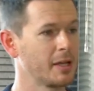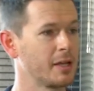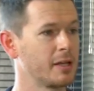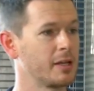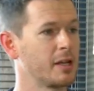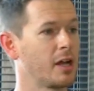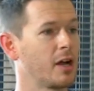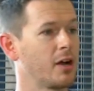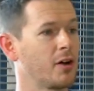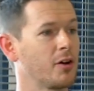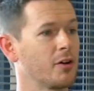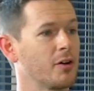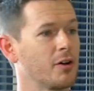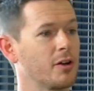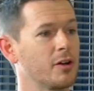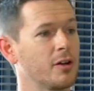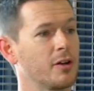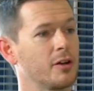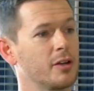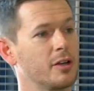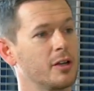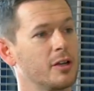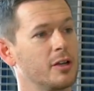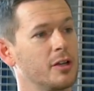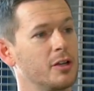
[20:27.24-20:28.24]
Now,
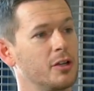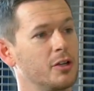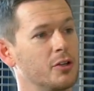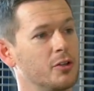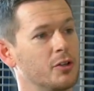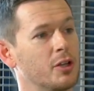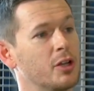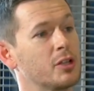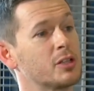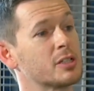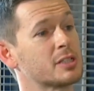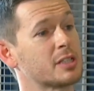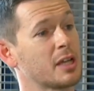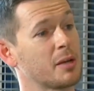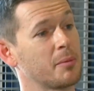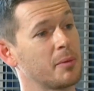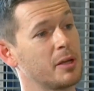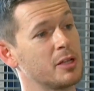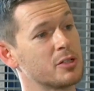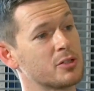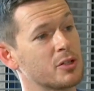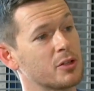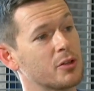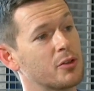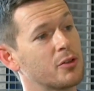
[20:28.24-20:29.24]
you'll notice I
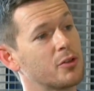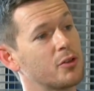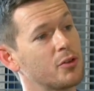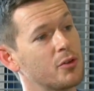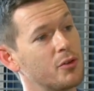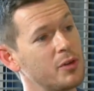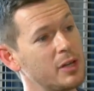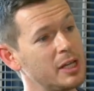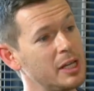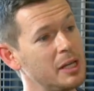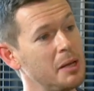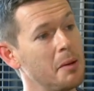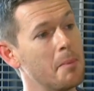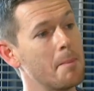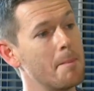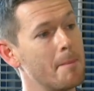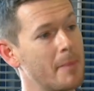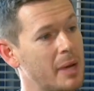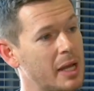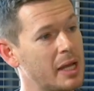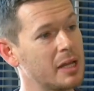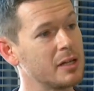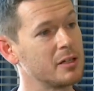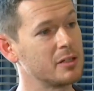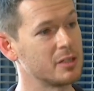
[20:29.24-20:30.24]
mentioned three
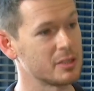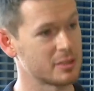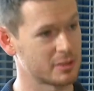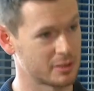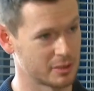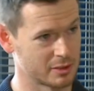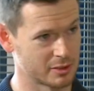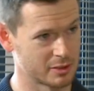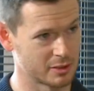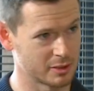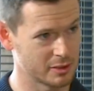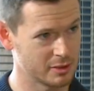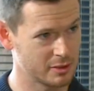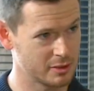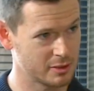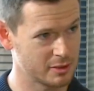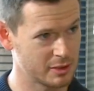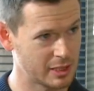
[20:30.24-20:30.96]
main distances.